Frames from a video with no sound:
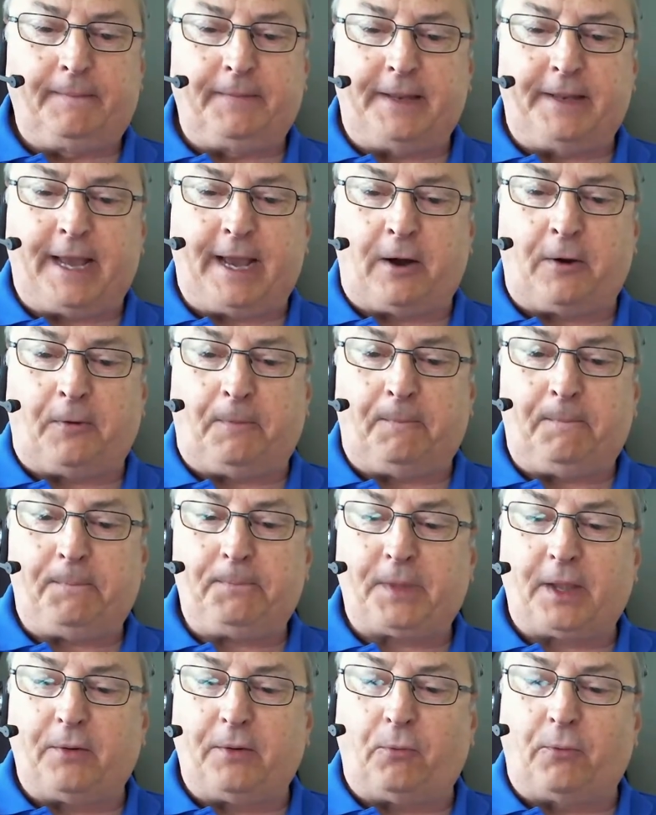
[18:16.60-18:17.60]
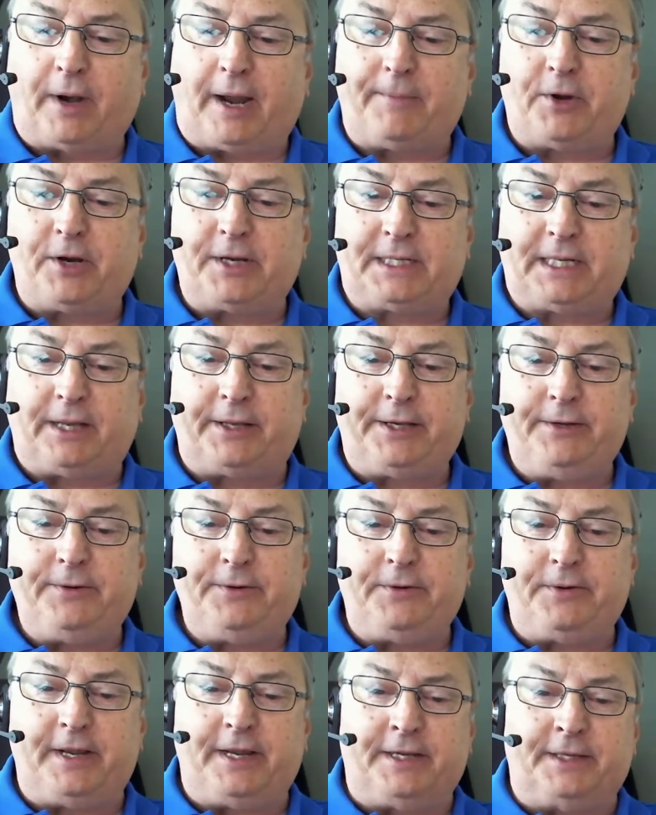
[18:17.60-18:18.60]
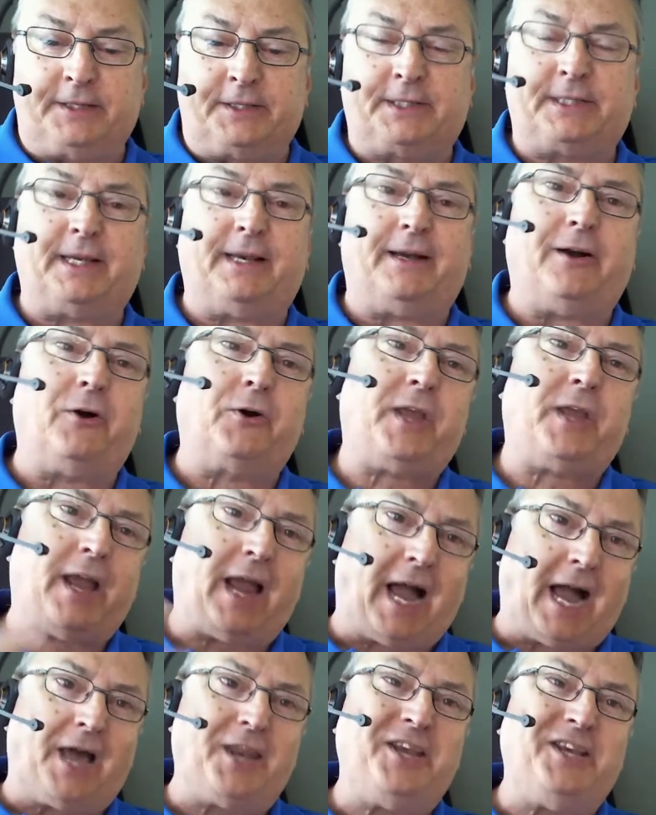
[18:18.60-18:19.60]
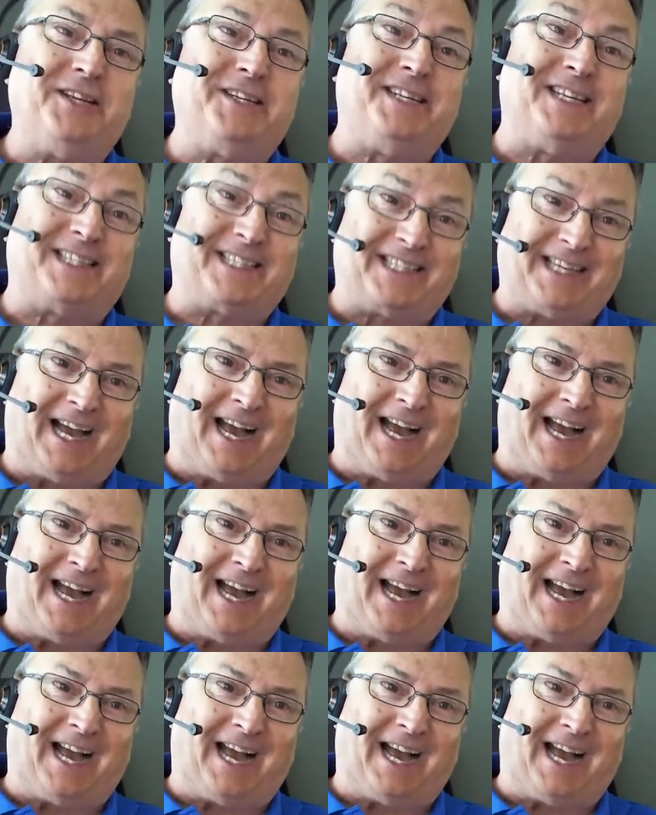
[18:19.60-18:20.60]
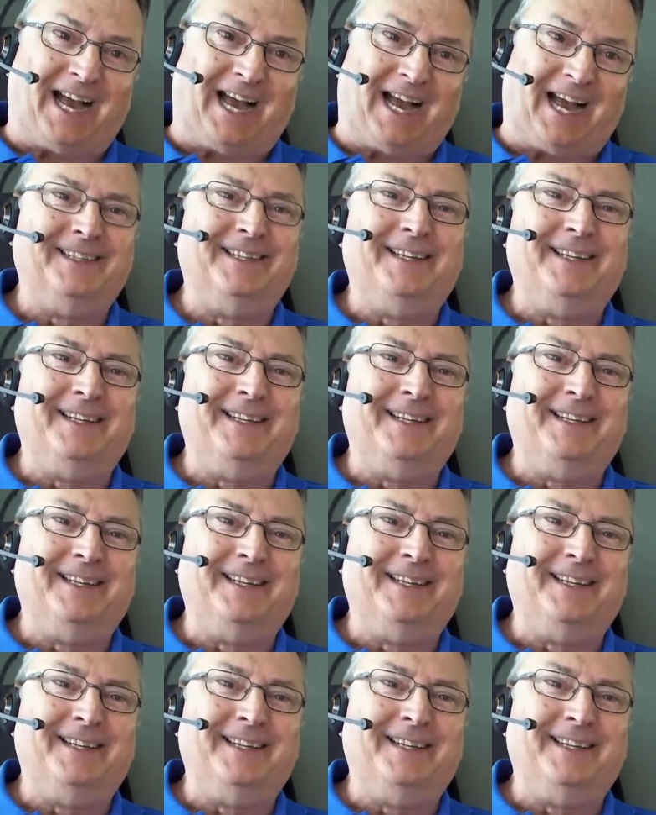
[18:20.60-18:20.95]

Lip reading: Now, what I'm going to tell you is, okay, how do you decide?